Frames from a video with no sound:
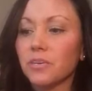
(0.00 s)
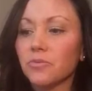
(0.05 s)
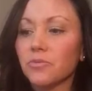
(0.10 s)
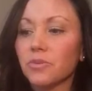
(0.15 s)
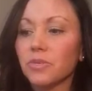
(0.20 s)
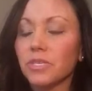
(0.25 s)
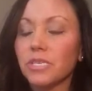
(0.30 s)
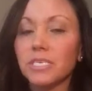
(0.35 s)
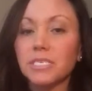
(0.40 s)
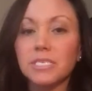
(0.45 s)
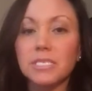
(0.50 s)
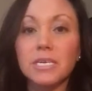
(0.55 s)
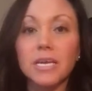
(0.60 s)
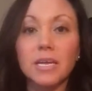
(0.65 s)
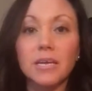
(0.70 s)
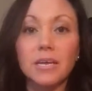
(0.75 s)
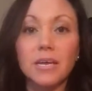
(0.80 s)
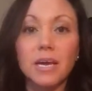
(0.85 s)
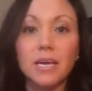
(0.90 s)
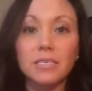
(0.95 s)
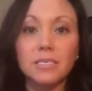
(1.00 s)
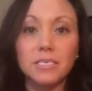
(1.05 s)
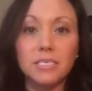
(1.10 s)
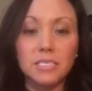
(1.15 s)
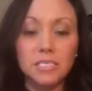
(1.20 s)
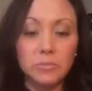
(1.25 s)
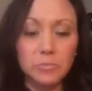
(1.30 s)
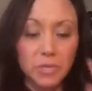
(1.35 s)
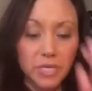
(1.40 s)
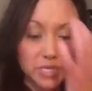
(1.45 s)
really just kind of had to
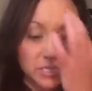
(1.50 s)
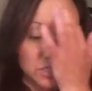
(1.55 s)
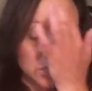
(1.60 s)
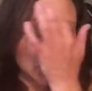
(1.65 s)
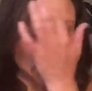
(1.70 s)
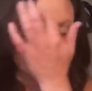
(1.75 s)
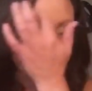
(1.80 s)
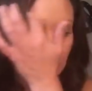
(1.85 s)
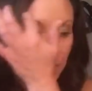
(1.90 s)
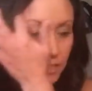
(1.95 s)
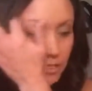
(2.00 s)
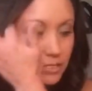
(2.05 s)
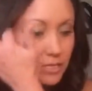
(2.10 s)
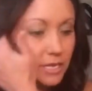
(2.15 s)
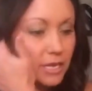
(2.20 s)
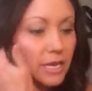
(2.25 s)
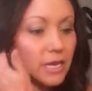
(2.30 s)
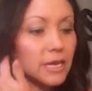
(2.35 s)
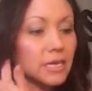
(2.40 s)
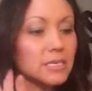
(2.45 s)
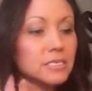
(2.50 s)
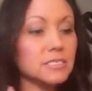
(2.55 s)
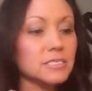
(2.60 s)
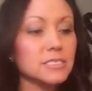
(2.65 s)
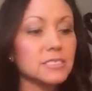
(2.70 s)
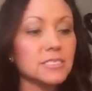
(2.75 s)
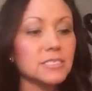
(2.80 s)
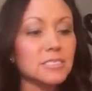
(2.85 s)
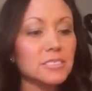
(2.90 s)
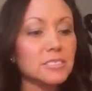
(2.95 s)
explain to her
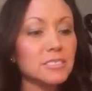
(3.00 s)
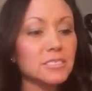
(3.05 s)
that